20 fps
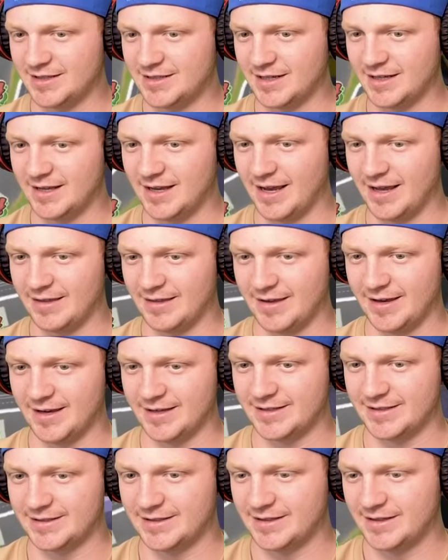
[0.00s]
to get
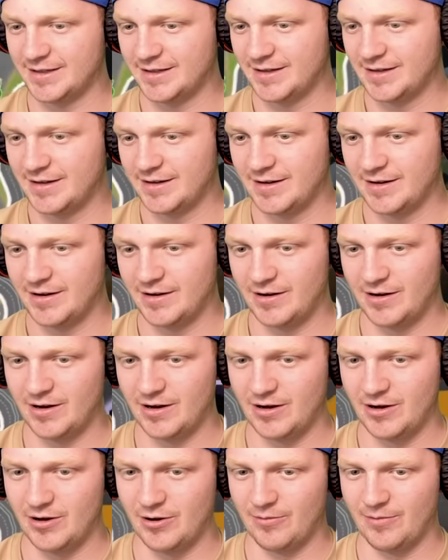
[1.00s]
this.
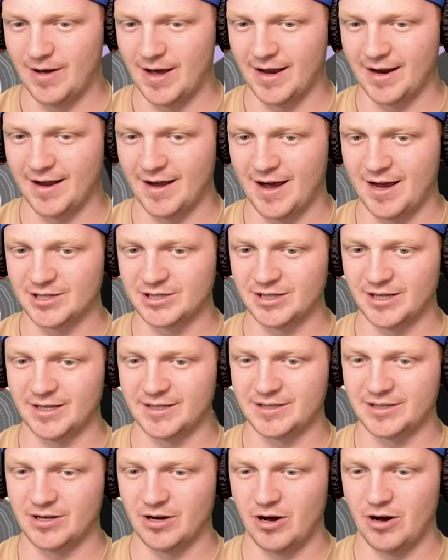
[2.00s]
Oh my gosh.
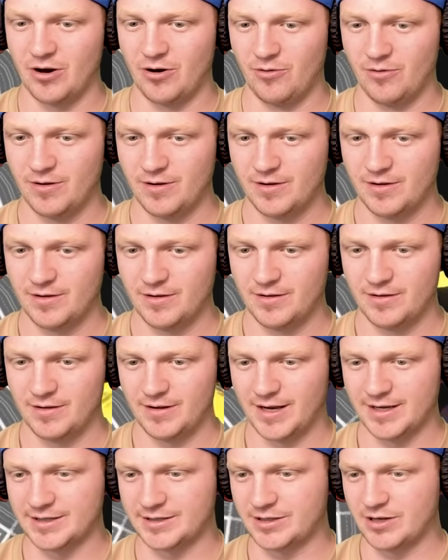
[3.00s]
Let's go.
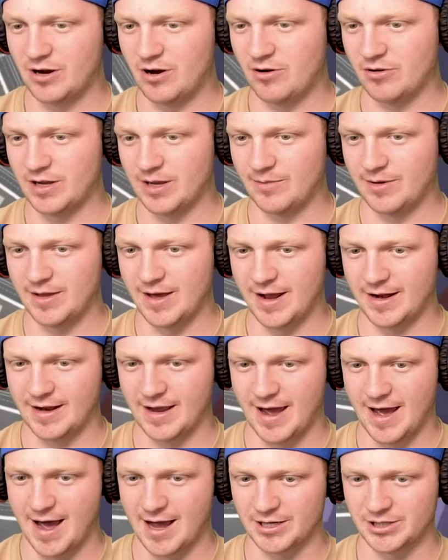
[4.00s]
Let's go. Give me that
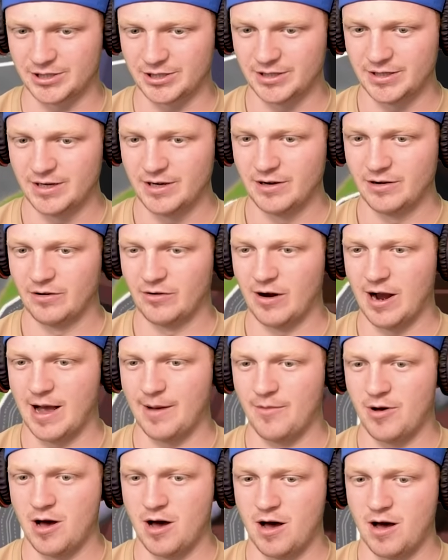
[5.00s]
cash.
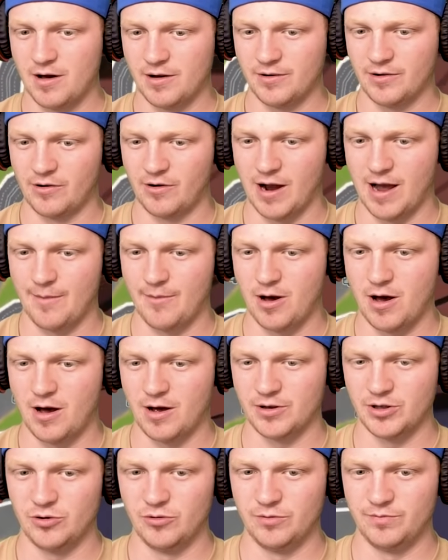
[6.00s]
Grandma,
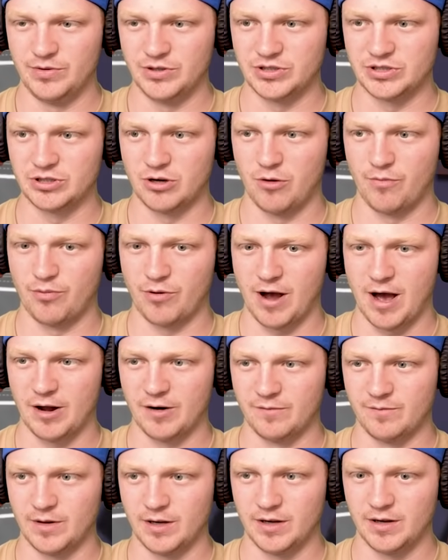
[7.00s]
grandma, you would be so
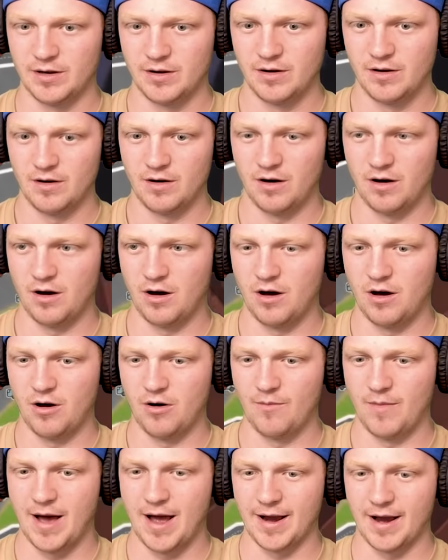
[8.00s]
proud of me.
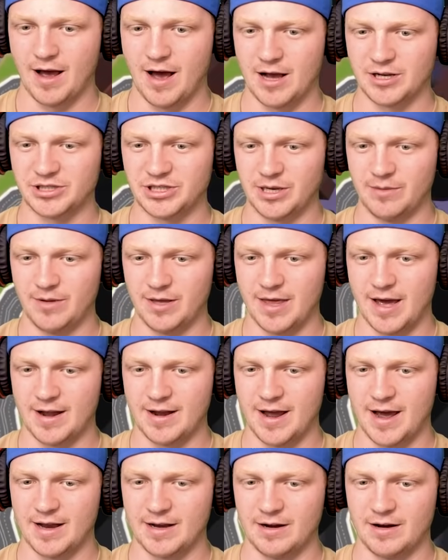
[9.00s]
Oh my gosh. Give me that
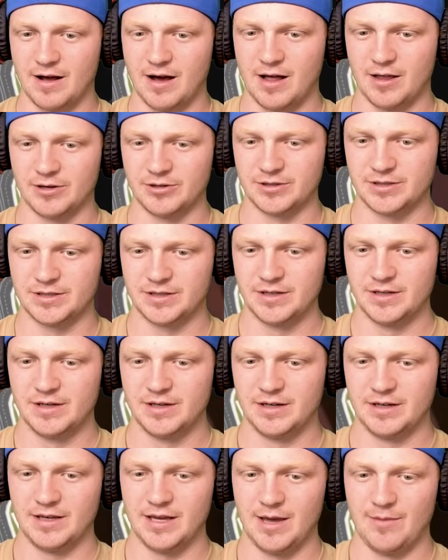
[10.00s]
$90.
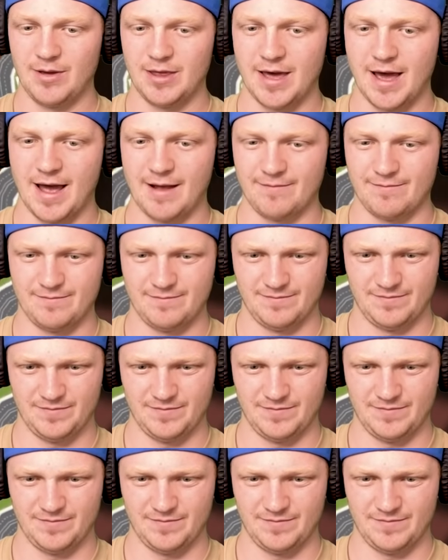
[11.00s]
Give me that.